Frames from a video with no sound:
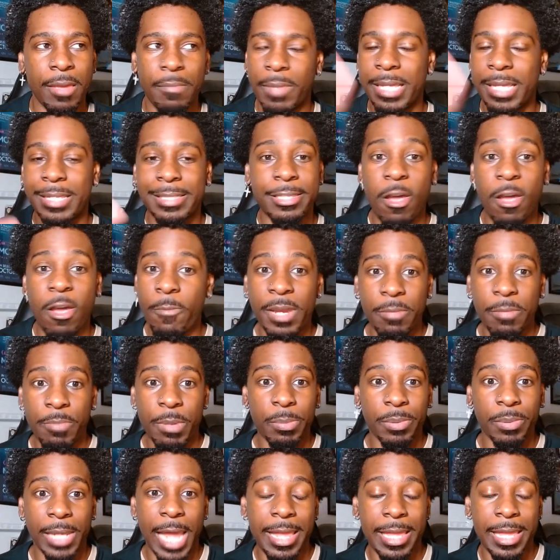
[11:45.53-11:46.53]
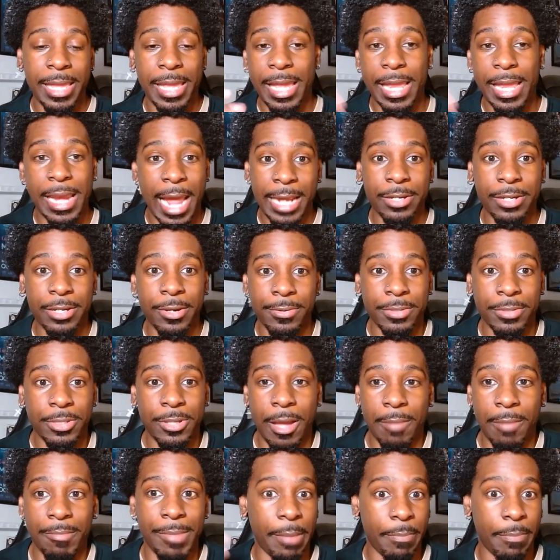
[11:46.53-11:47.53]
Because so many people like it and I don't.
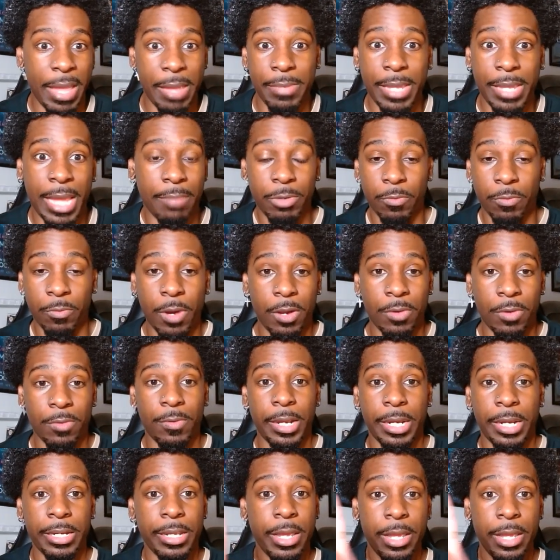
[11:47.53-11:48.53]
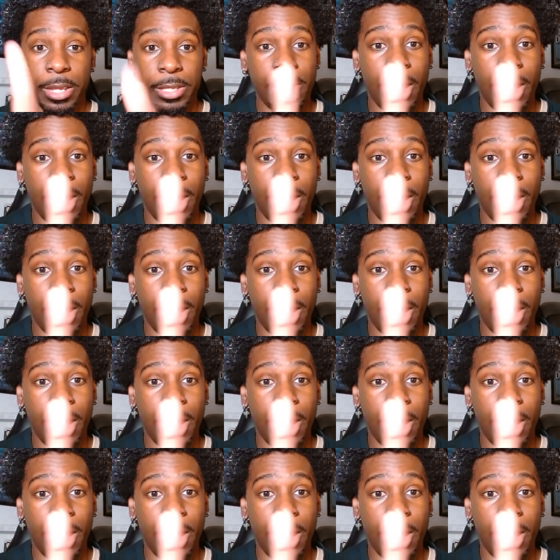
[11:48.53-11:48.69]
So I'm like, maybe I'm the wrong one.